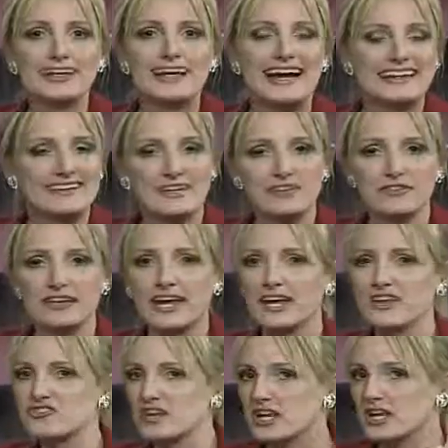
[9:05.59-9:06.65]

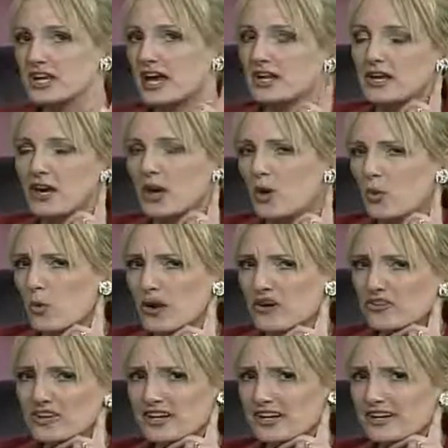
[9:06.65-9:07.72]
identification and
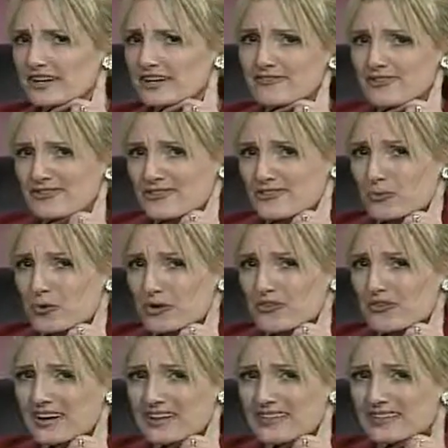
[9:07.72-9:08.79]
wondering if this is worth
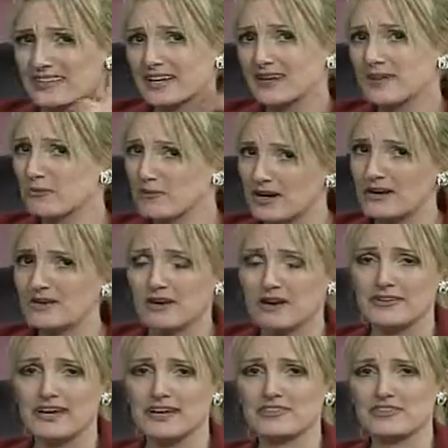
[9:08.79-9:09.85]
anything. Well, our
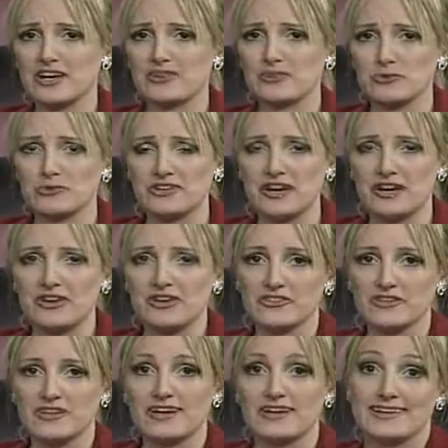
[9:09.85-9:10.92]
next guest will tell
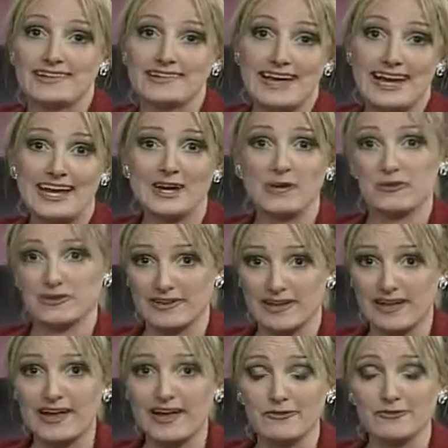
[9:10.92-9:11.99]
us yay or
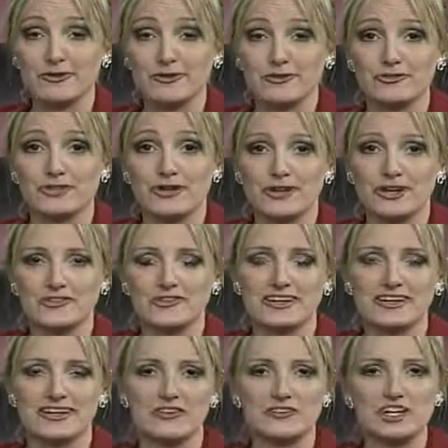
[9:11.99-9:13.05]
nay. First, though, here's how
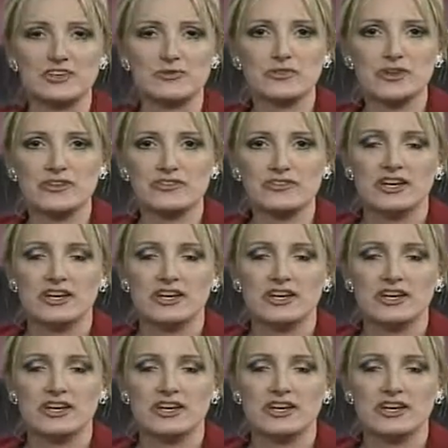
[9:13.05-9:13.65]
to get in touch with us,